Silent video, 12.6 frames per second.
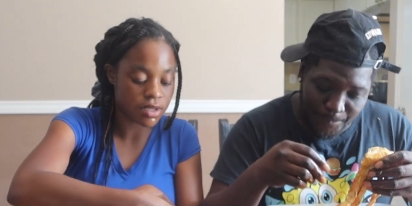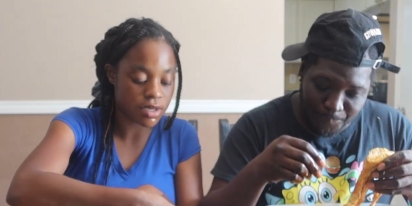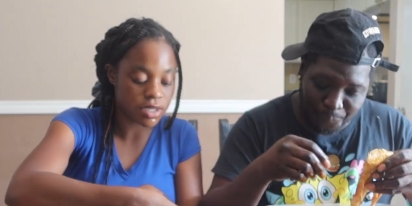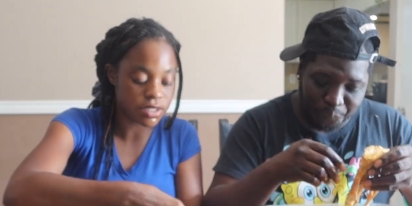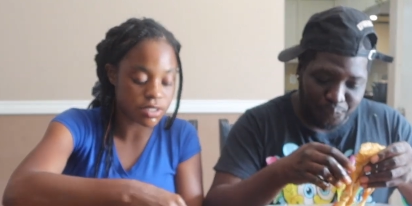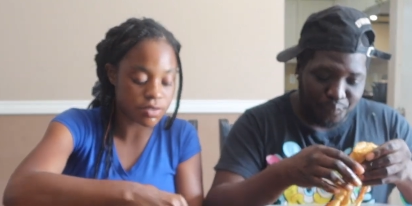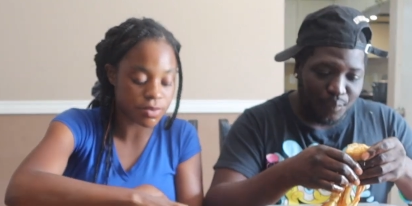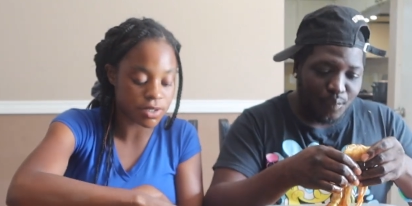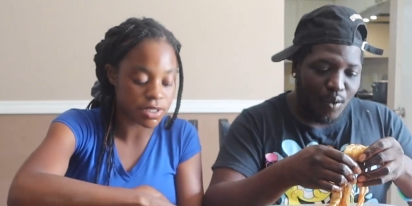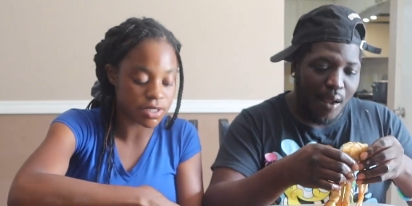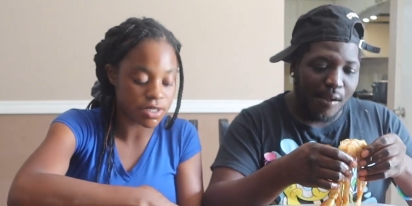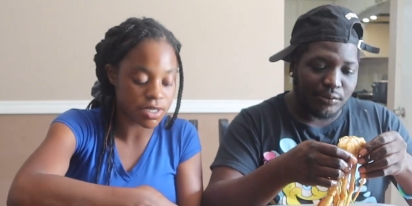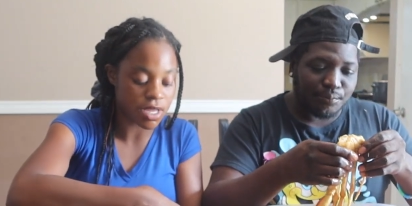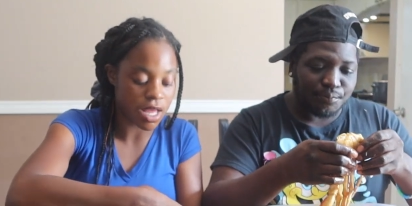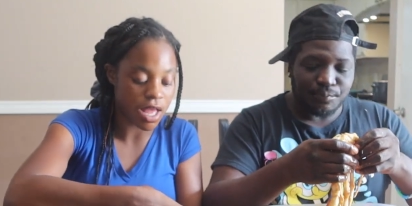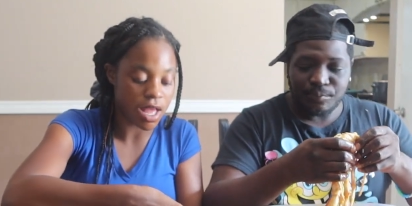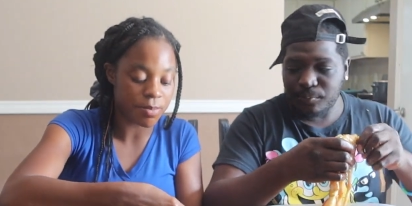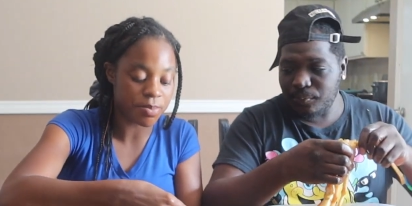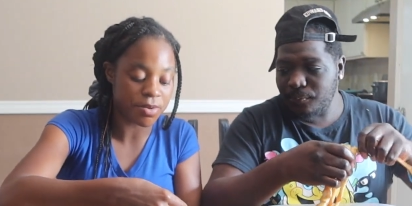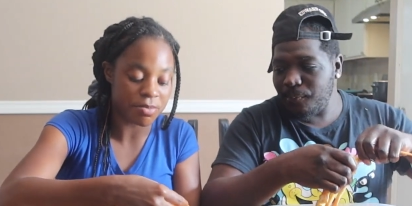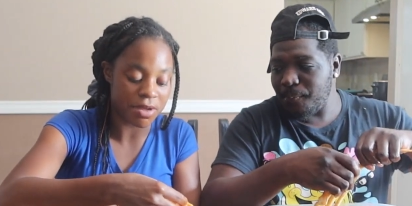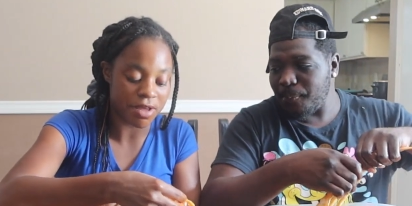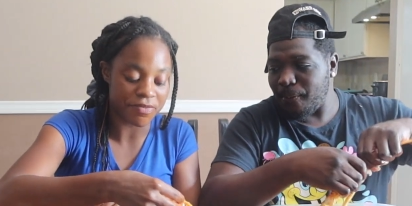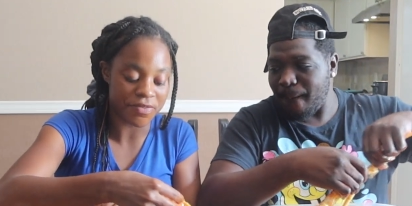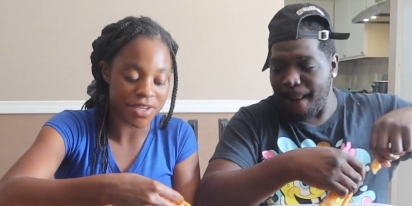Speaker 1: This is really good. I, put
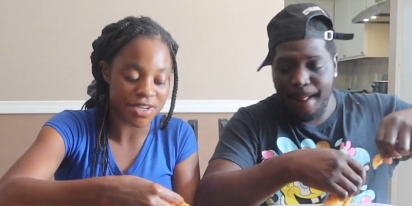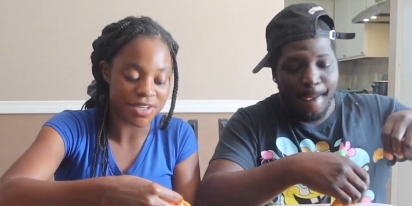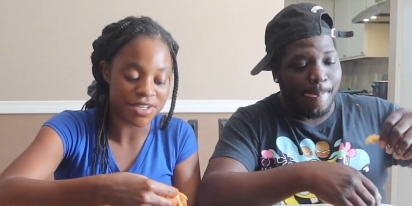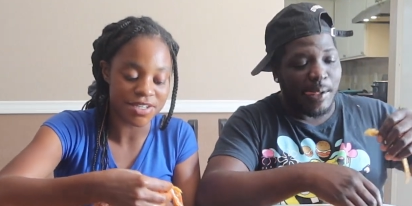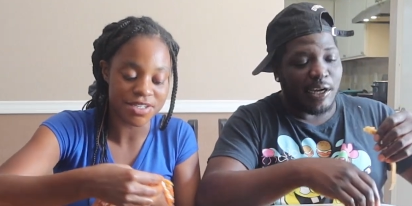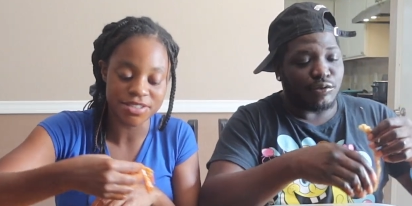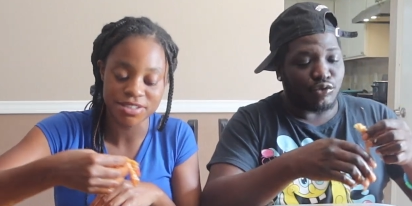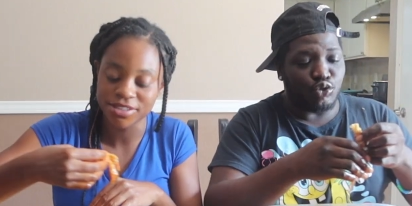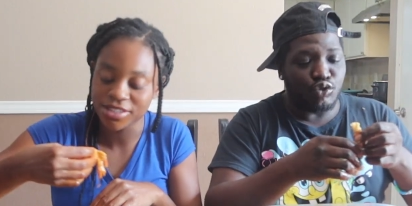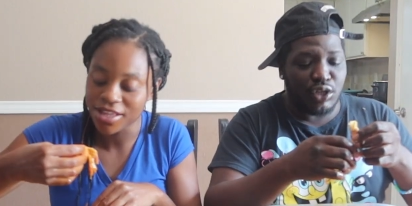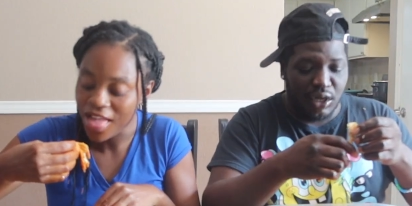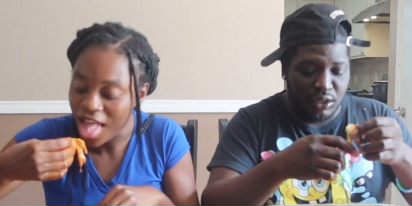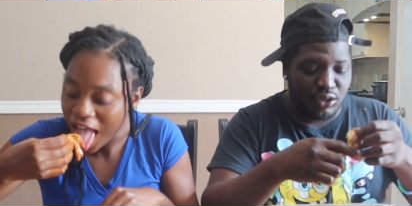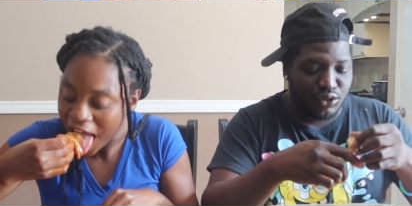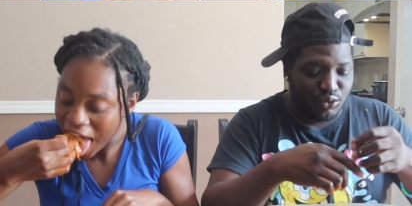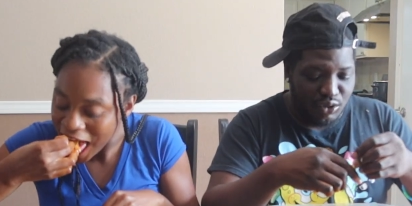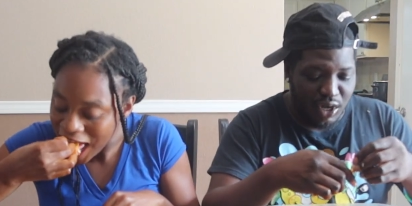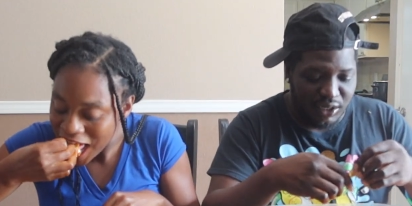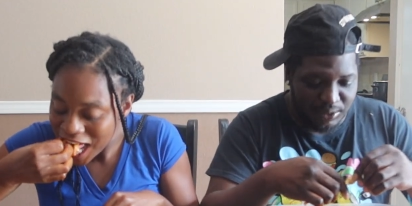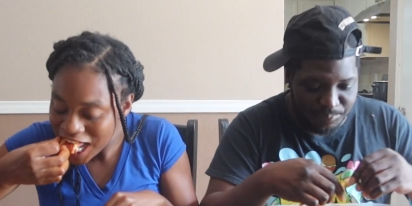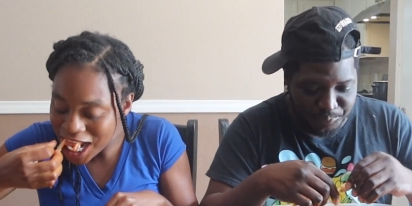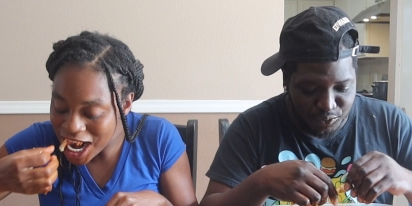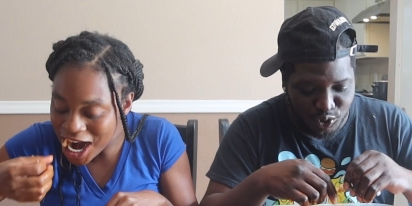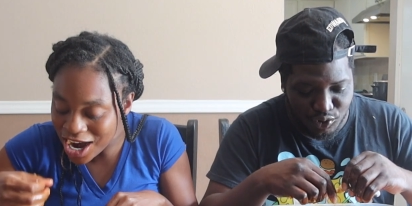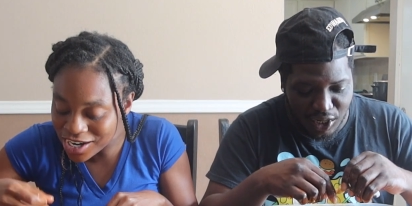my feet in there. You done it. You done
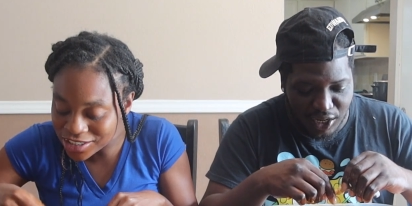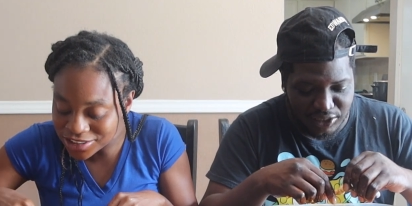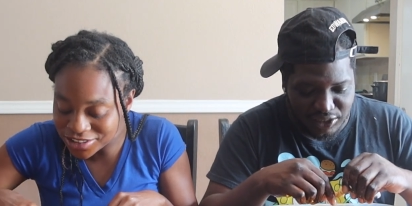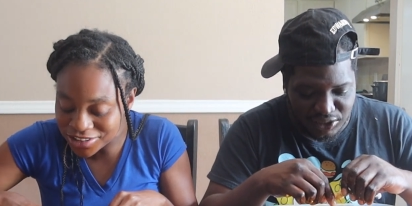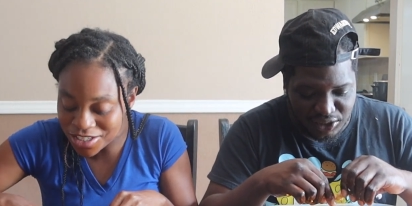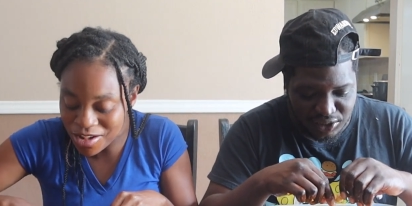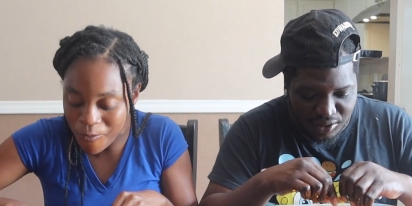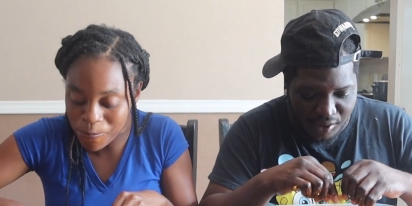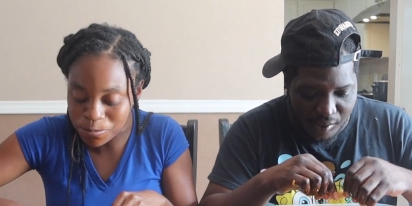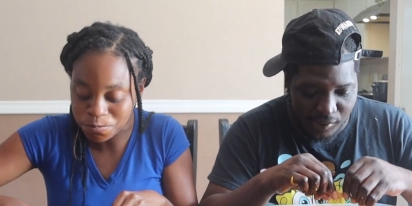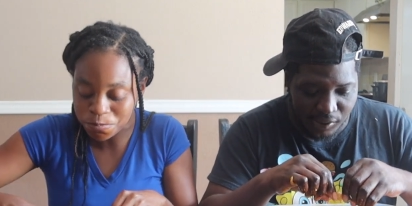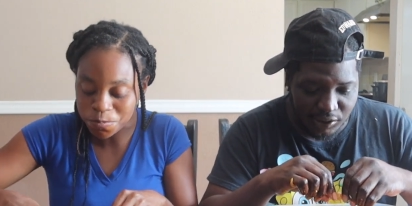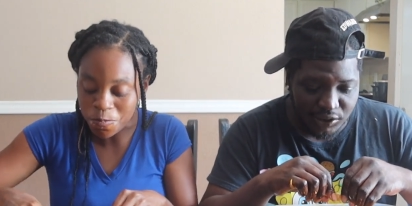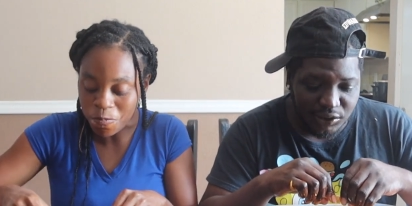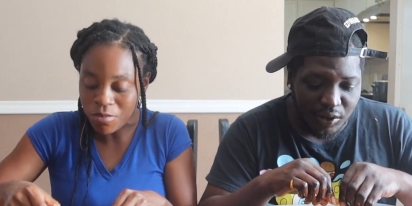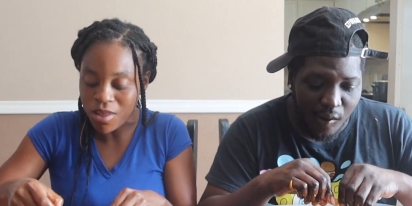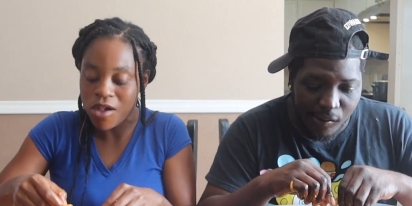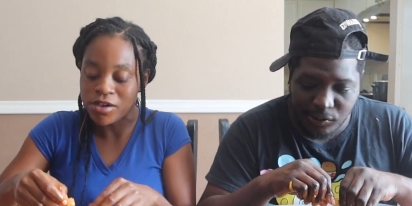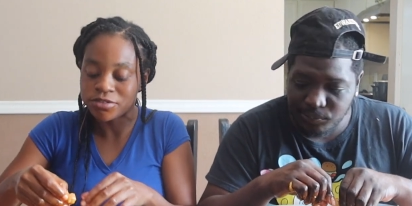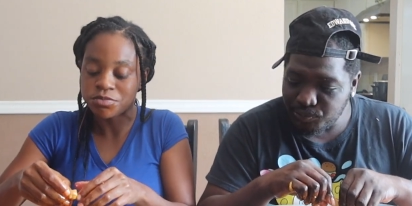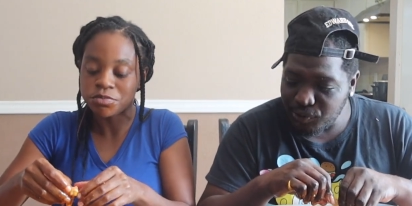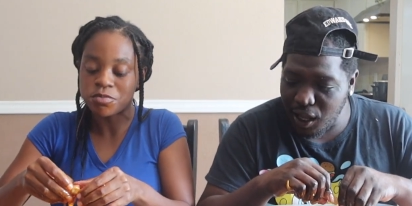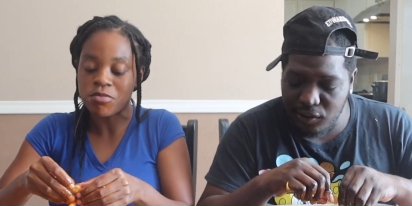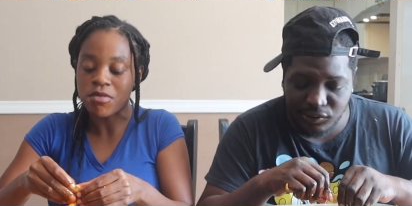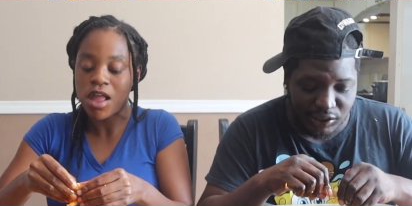it. You mm-hmm. done this.
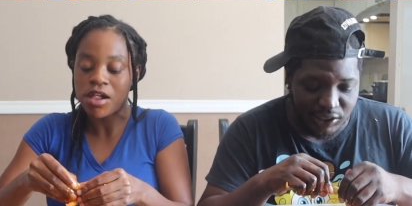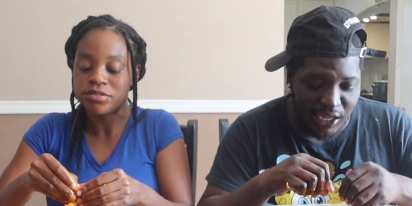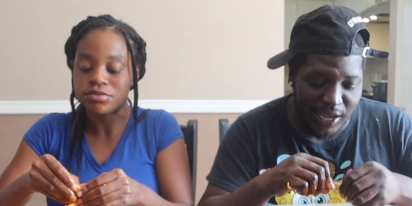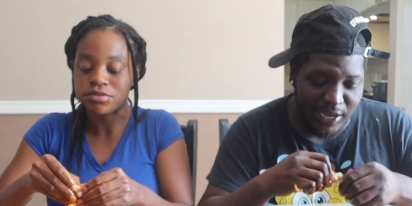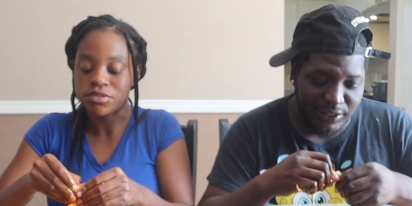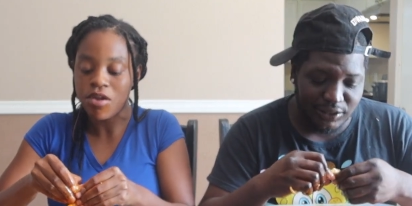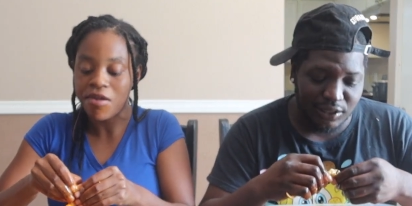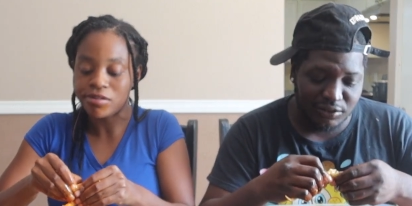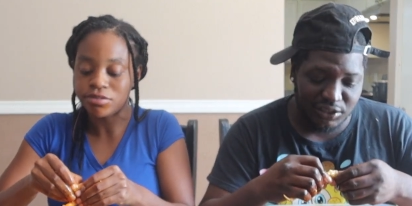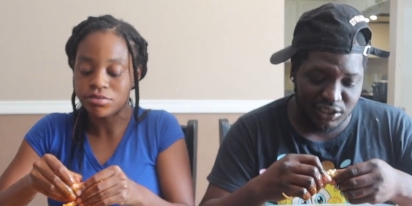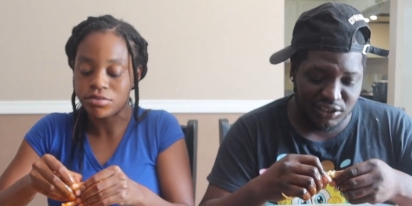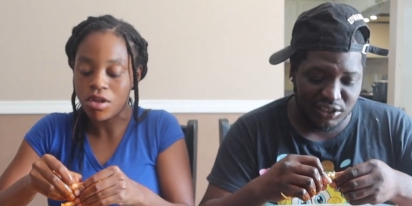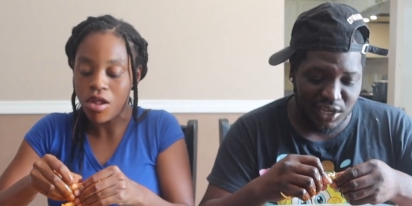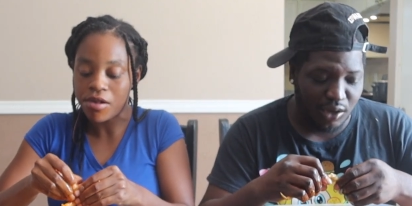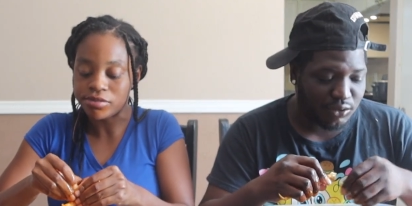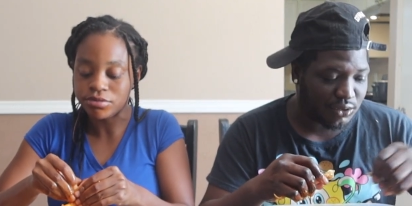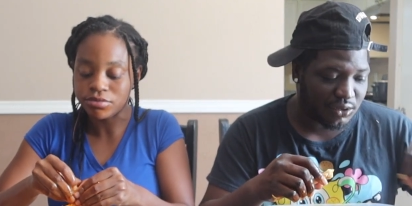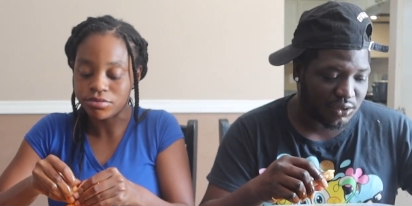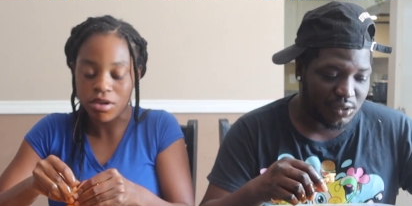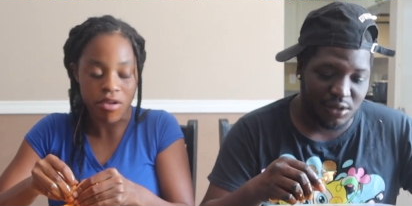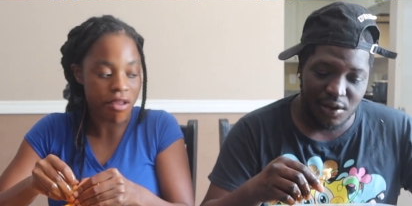I don't think I had enough sauce.